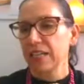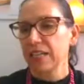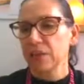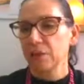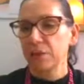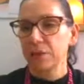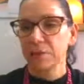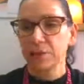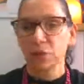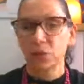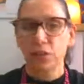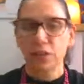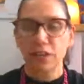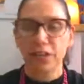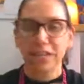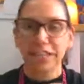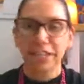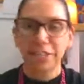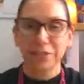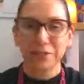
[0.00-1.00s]
women
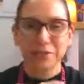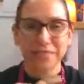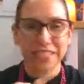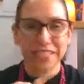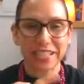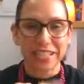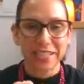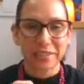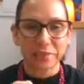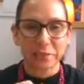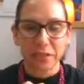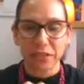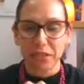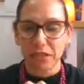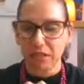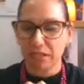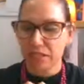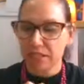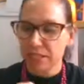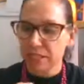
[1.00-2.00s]
trying to attain
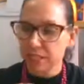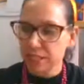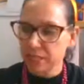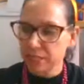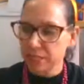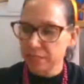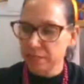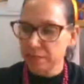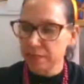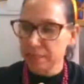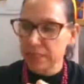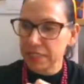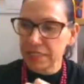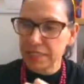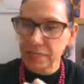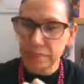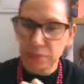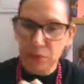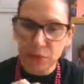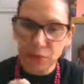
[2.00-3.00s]
wellness in
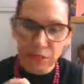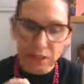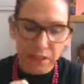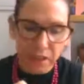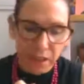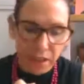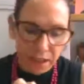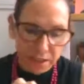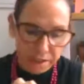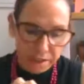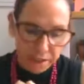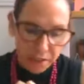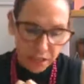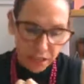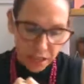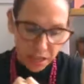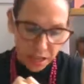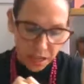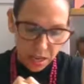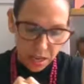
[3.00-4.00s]
busy modern life.
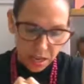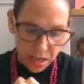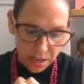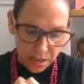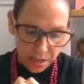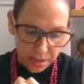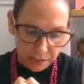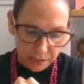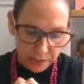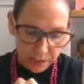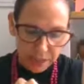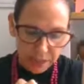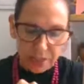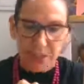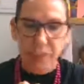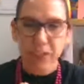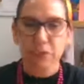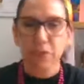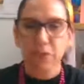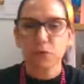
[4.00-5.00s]
And I
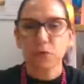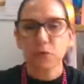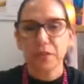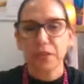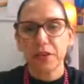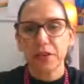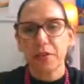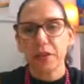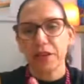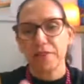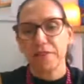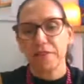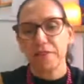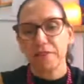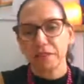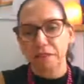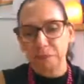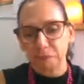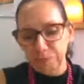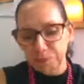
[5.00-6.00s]
think it will be quite
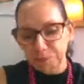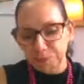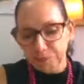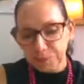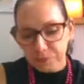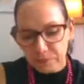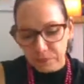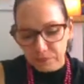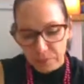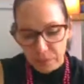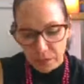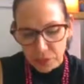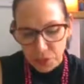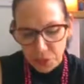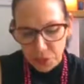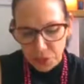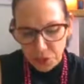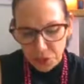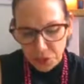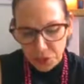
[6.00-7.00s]
fun.
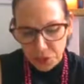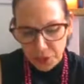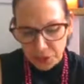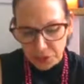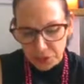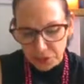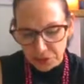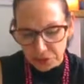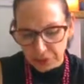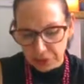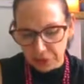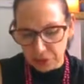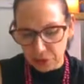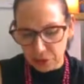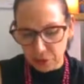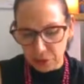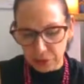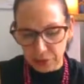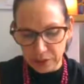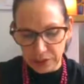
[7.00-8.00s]
So that's really
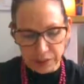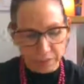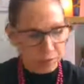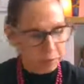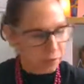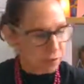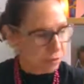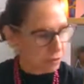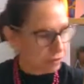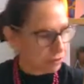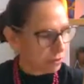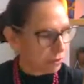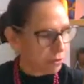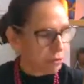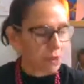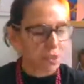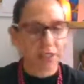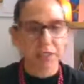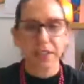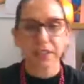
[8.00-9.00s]
cool. And I'm looking
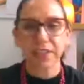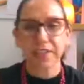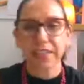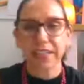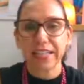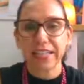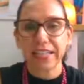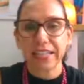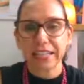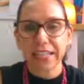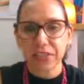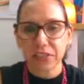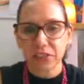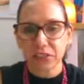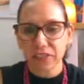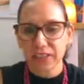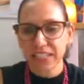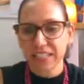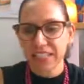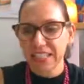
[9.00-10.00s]
forward to kind of getting
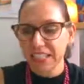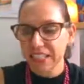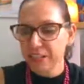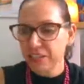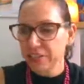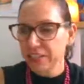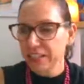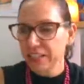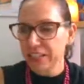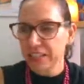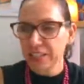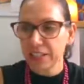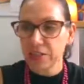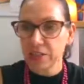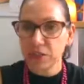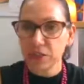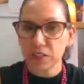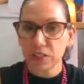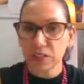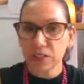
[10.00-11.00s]
into the nitty gritty. And I
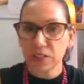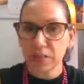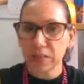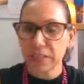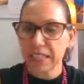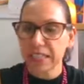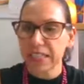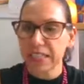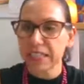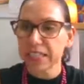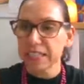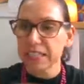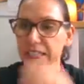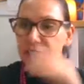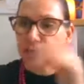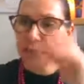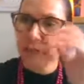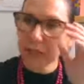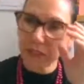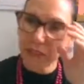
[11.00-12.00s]
know it's not going to be
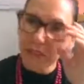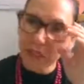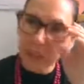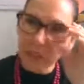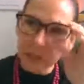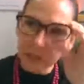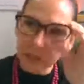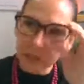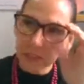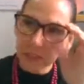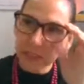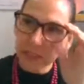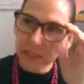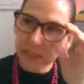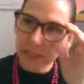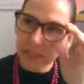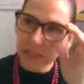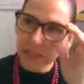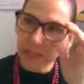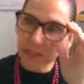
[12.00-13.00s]
easy because it's
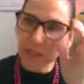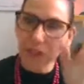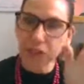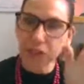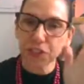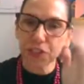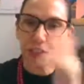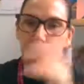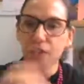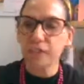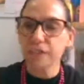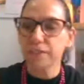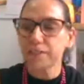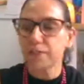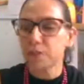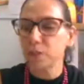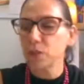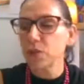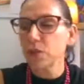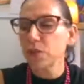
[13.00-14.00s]
a different style
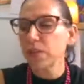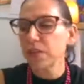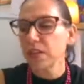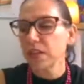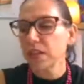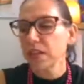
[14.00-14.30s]
of book,